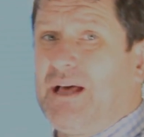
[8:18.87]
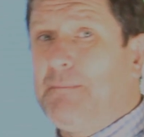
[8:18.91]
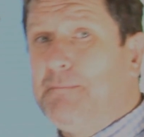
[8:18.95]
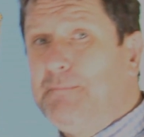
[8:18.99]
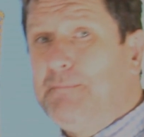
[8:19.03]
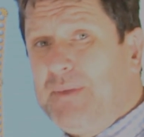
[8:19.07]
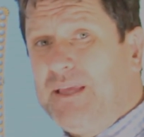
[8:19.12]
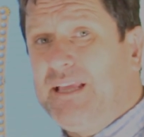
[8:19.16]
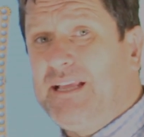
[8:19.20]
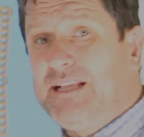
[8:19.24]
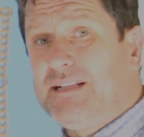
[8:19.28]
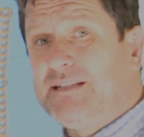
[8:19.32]
That
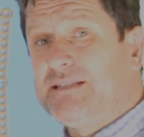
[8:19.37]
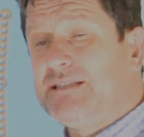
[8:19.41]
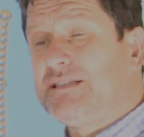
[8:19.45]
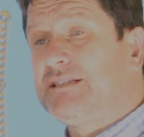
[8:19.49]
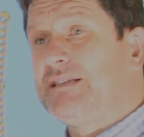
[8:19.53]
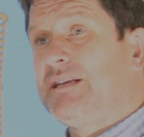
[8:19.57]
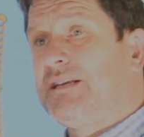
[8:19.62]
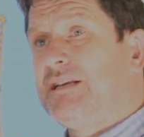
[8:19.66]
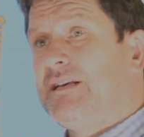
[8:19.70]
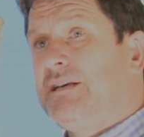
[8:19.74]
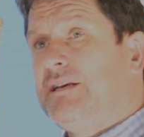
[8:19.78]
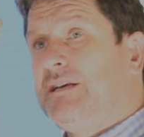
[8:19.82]

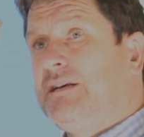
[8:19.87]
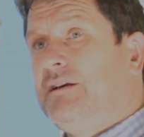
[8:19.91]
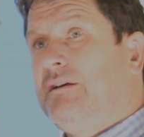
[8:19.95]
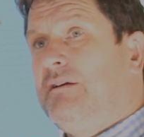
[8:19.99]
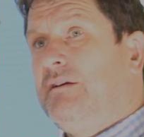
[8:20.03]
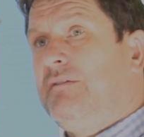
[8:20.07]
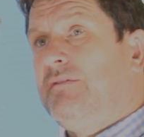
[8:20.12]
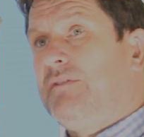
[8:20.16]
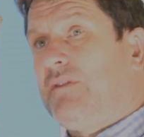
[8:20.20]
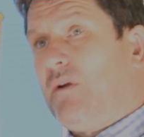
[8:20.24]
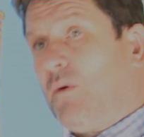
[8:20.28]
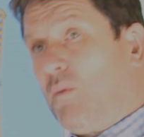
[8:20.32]
means
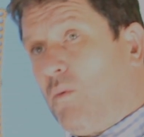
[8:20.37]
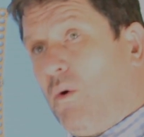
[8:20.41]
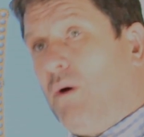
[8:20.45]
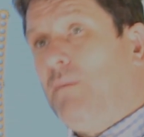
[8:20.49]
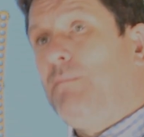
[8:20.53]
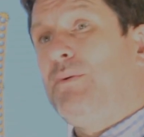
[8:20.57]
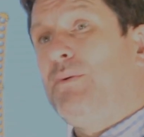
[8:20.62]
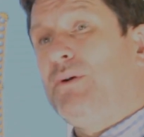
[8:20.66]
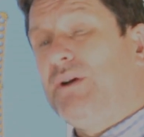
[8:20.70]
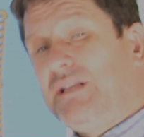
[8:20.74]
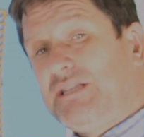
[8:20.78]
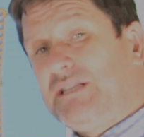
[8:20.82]
there are
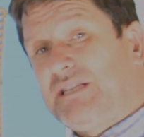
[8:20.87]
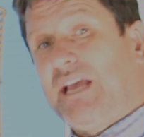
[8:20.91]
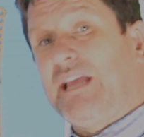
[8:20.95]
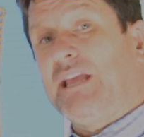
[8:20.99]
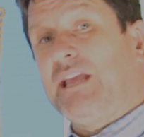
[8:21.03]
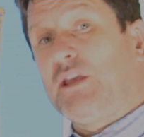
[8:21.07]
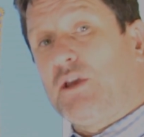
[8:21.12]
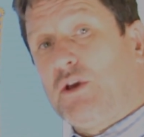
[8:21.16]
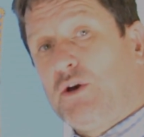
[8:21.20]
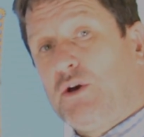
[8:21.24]
1.8